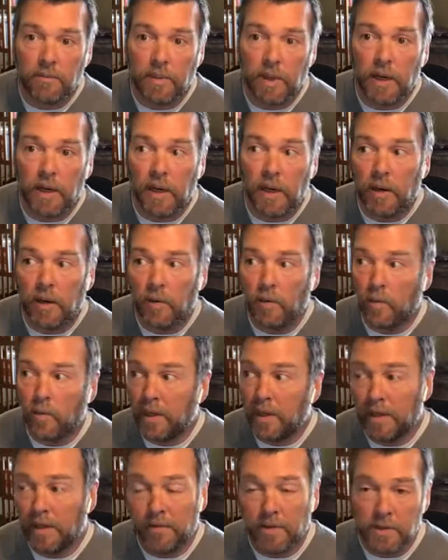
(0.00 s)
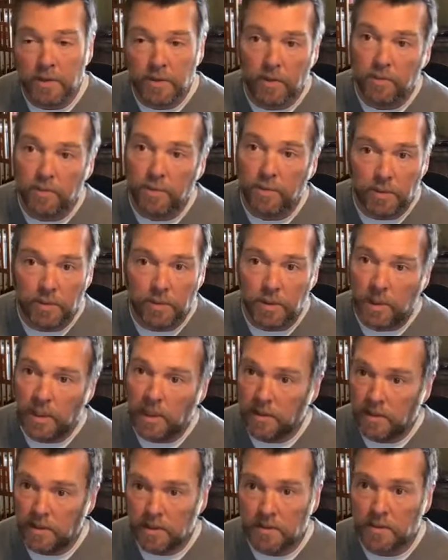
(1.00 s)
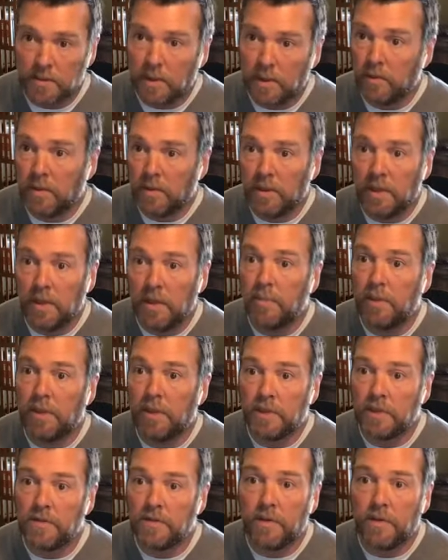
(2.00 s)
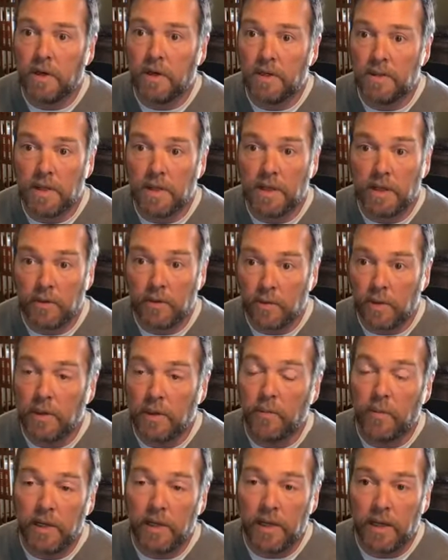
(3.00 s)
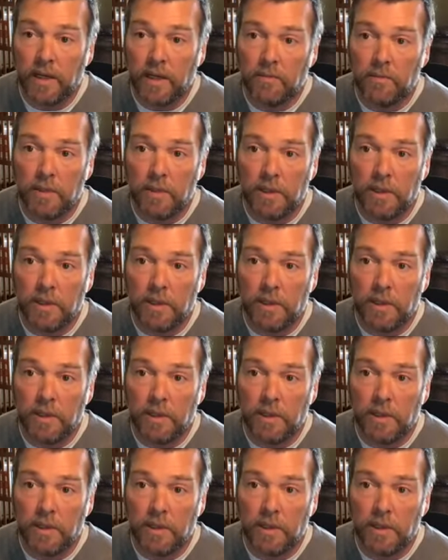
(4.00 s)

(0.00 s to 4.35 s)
Uh, we even told people, hey, this is what we're keeping as far as like a runway